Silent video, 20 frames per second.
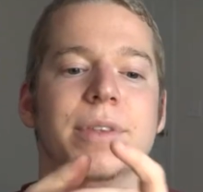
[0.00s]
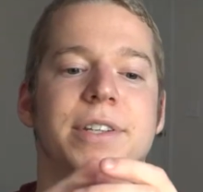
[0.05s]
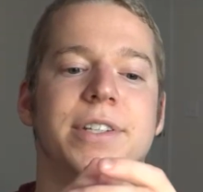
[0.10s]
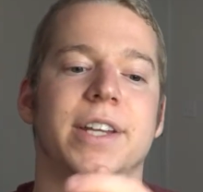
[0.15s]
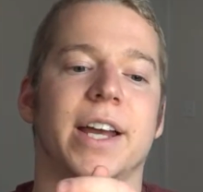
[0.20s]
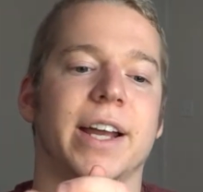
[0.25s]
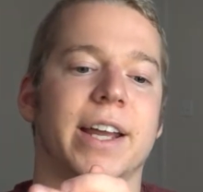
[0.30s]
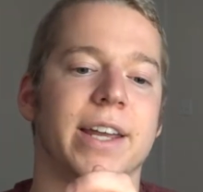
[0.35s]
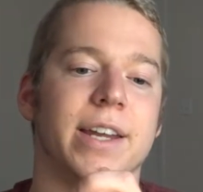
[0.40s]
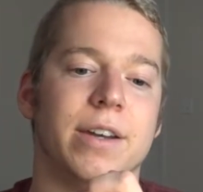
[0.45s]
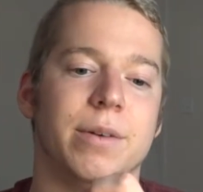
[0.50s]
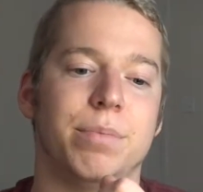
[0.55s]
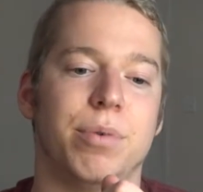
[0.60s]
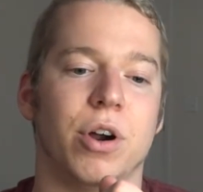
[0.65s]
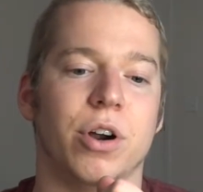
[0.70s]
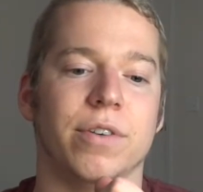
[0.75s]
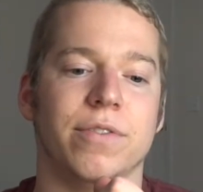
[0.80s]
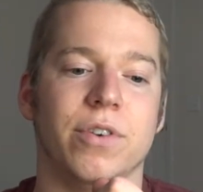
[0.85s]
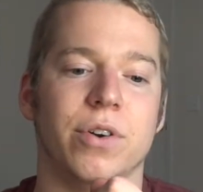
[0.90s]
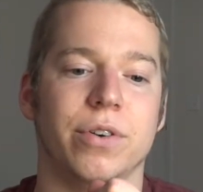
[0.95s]
second
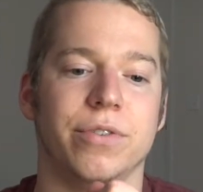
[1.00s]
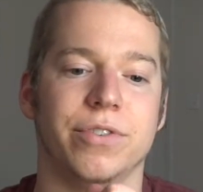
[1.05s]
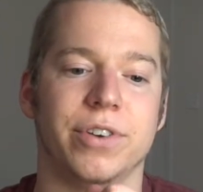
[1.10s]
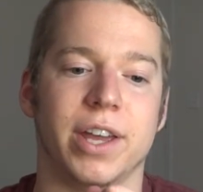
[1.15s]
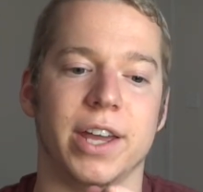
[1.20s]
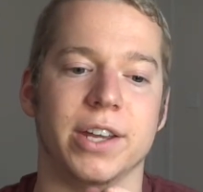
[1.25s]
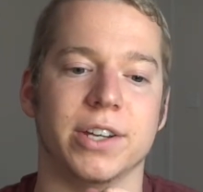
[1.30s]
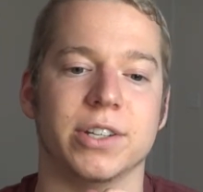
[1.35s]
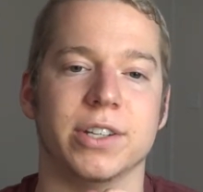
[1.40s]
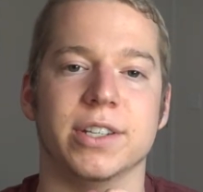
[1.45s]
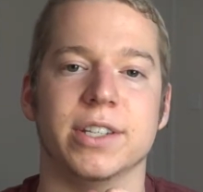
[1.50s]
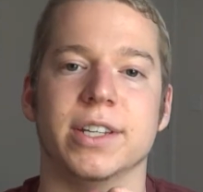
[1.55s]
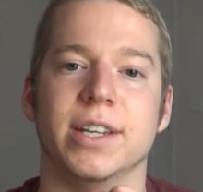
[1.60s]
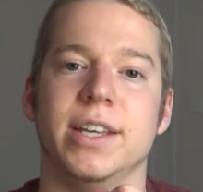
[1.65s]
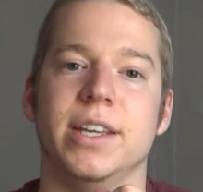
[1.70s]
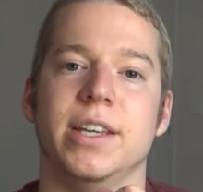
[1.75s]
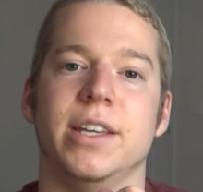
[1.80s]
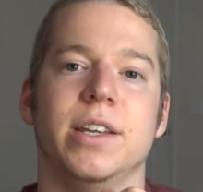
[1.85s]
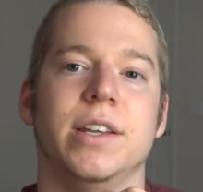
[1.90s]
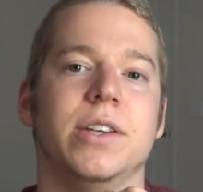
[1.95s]
part of notifications
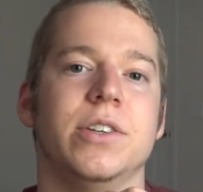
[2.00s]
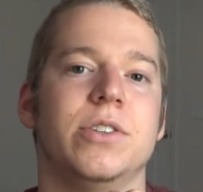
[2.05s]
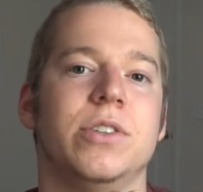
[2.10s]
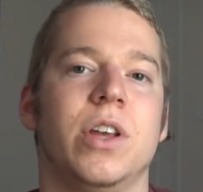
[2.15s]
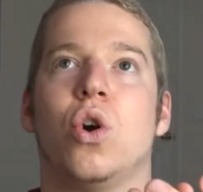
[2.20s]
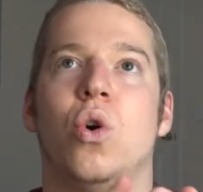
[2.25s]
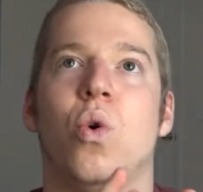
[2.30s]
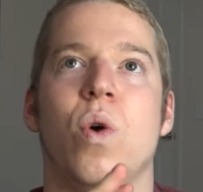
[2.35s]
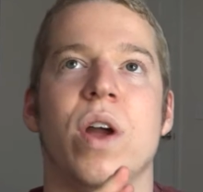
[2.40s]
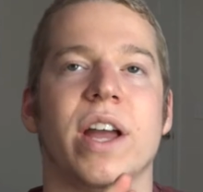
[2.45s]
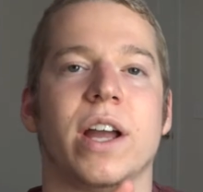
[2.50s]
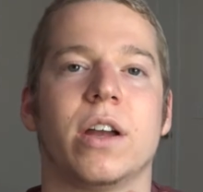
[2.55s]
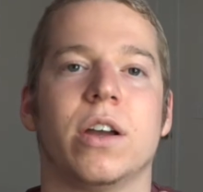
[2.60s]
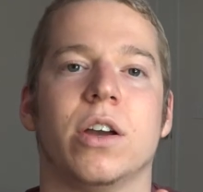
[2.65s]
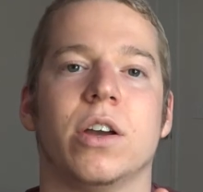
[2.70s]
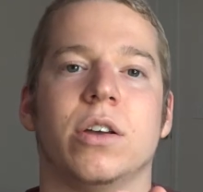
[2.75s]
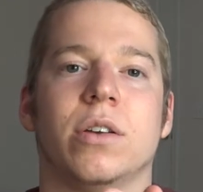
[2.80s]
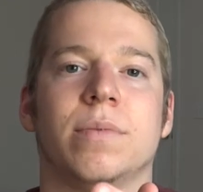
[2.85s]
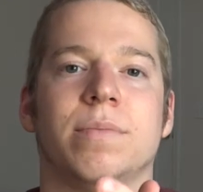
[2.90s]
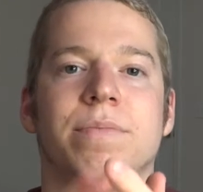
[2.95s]
is
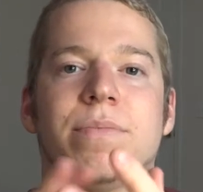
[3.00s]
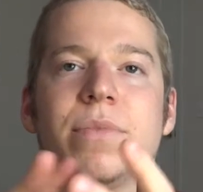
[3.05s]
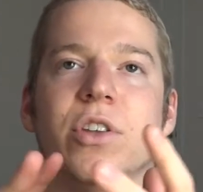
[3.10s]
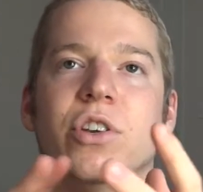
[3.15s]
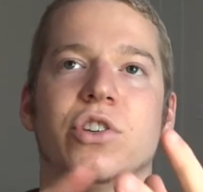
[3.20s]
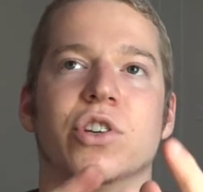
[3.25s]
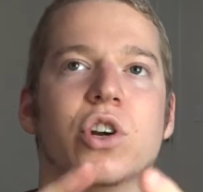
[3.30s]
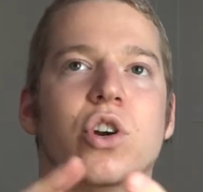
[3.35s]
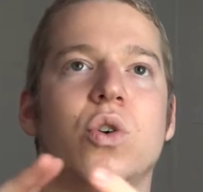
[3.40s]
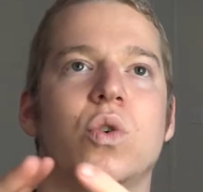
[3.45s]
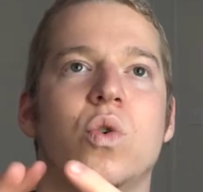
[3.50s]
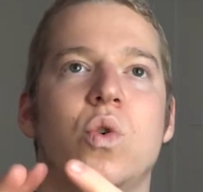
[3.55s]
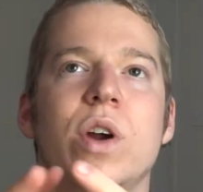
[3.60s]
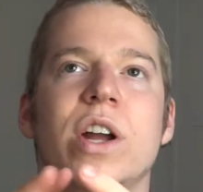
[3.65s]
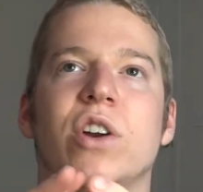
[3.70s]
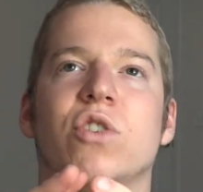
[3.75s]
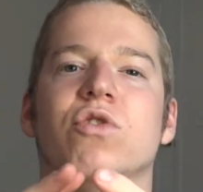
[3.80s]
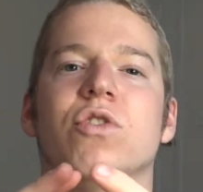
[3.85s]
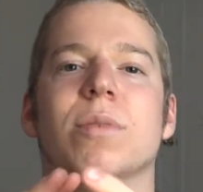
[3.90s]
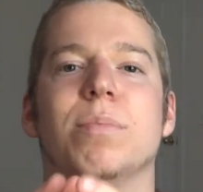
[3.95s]
there's a
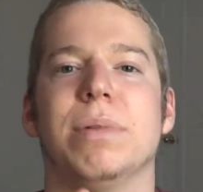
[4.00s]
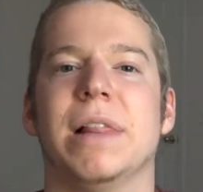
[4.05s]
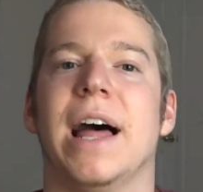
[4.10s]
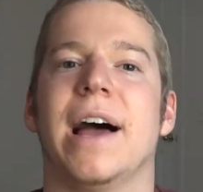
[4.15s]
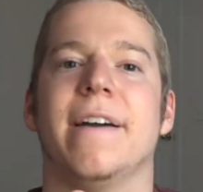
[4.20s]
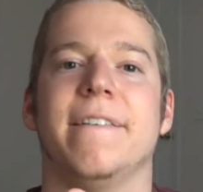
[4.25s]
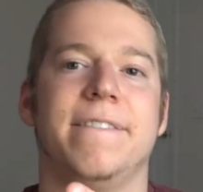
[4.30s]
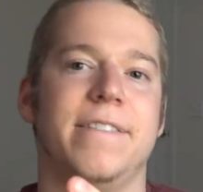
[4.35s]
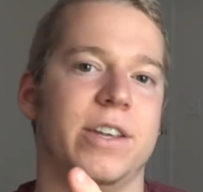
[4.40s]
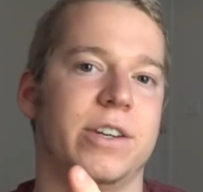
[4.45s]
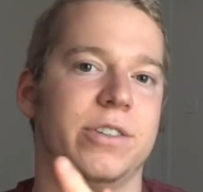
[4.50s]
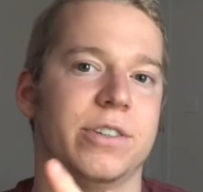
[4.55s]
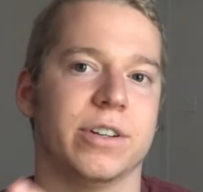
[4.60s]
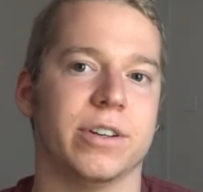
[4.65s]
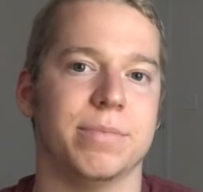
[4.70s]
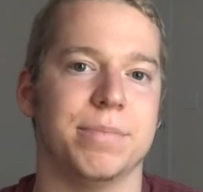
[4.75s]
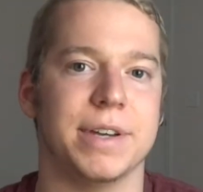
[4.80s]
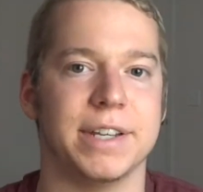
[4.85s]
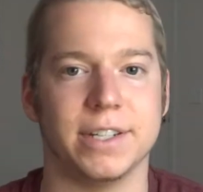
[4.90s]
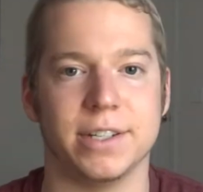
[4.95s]
quick reply feature
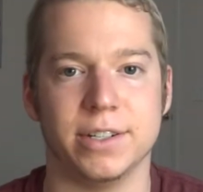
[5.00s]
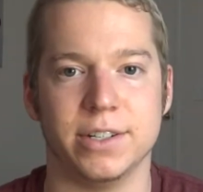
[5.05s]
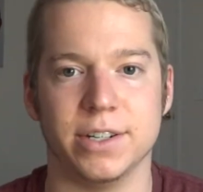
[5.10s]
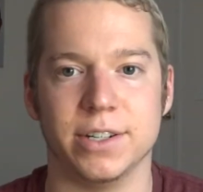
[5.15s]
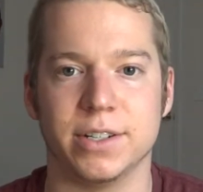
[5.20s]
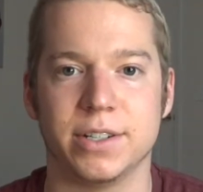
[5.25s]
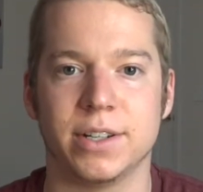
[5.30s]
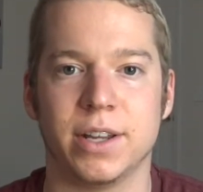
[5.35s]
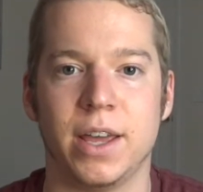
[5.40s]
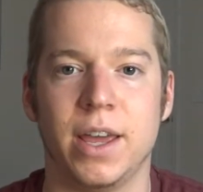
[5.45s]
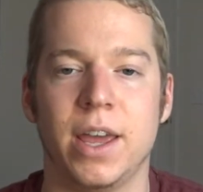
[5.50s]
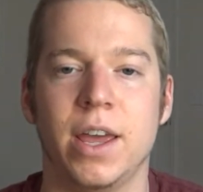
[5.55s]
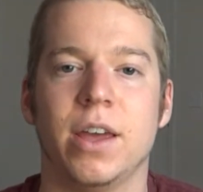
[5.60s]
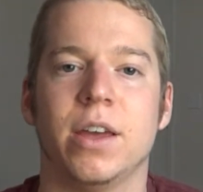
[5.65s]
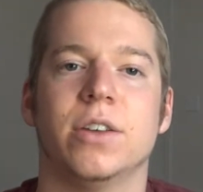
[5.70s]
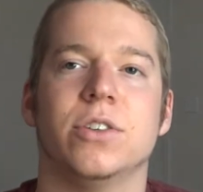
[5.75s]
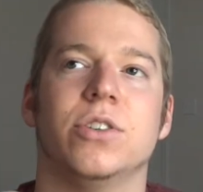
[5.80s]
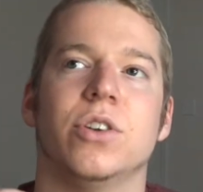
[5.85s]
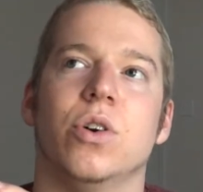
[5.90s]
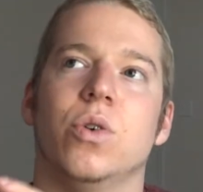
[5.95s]
in messages.
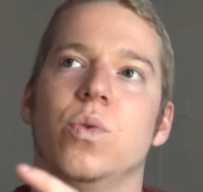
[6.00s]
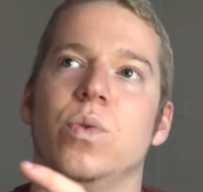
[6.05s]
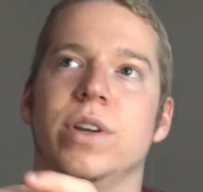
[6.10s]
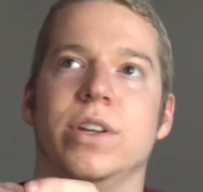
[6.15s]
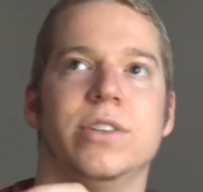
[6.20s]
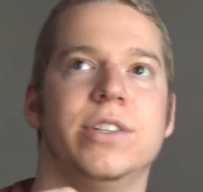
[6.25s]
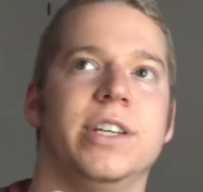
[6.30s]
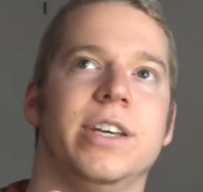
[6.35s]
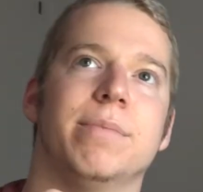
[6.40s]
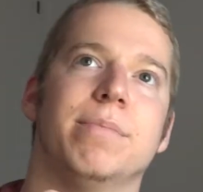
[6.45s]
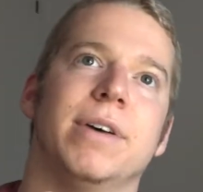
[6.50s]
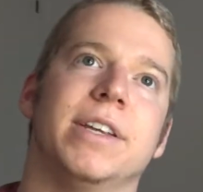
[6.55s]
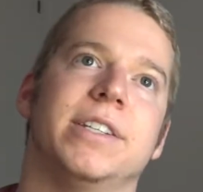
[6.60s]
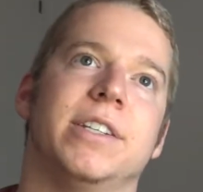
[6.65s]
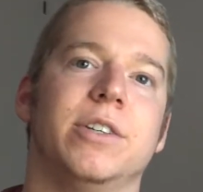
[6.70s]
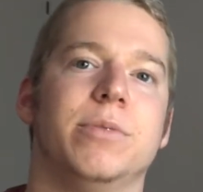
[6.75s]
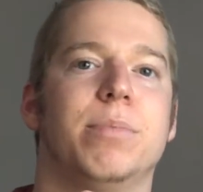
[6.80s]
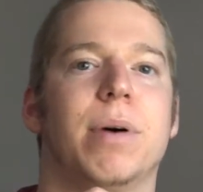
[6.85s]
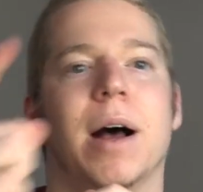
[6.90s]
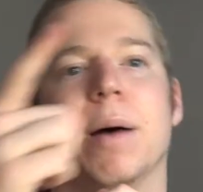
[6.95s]
So when you see a
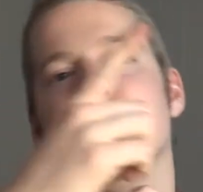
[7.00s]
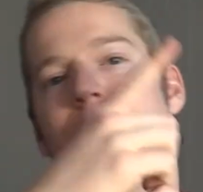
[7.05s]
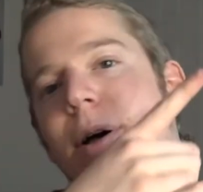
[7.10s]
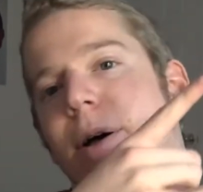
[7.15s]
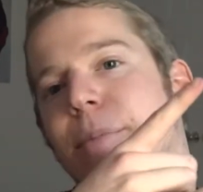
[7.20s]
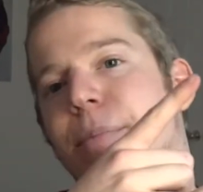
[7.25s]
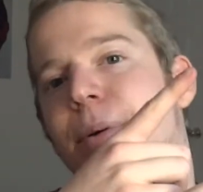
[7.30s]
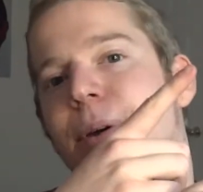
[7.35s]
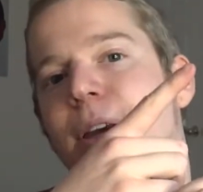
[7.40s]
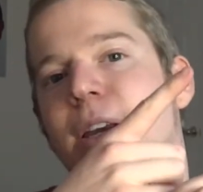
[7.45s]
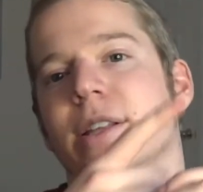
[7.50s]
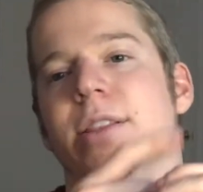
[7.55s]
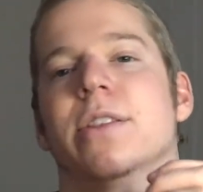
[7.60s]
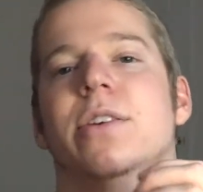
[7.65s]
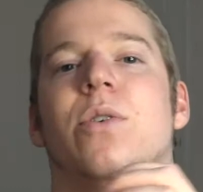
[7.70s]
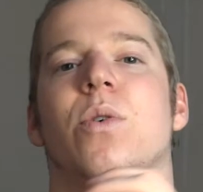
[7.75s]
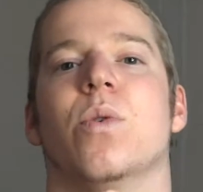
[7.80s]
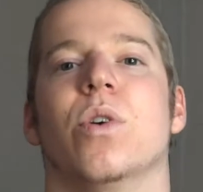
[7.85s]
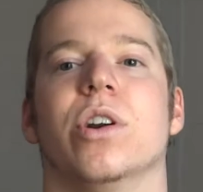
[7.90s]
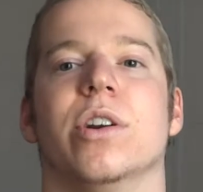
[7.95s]
message pop up in the
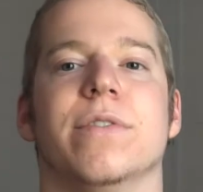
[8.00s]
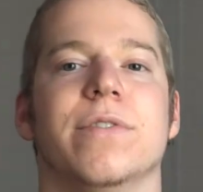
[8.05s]
corner